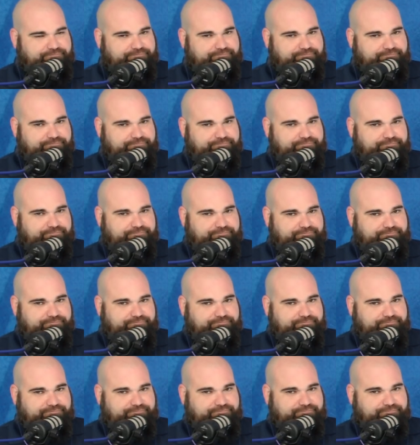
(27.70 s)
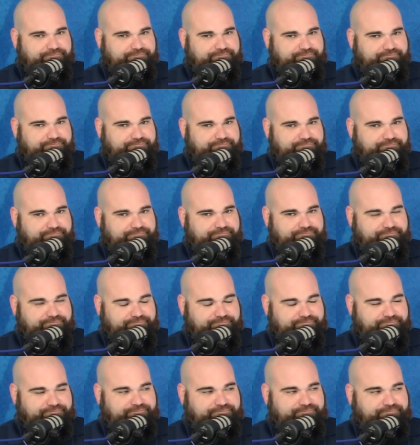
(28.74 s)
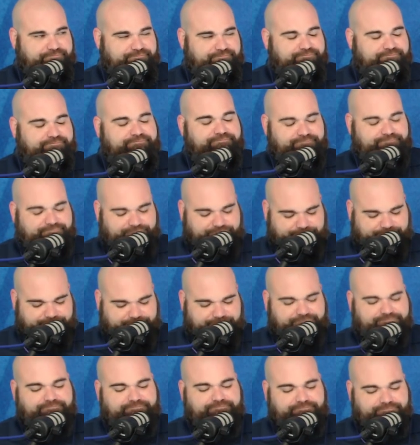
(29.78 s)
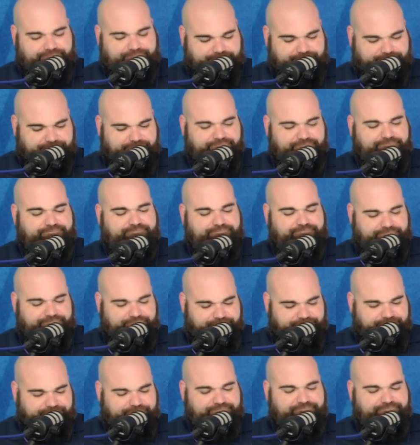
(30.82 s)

No words are spoken by the person on screen.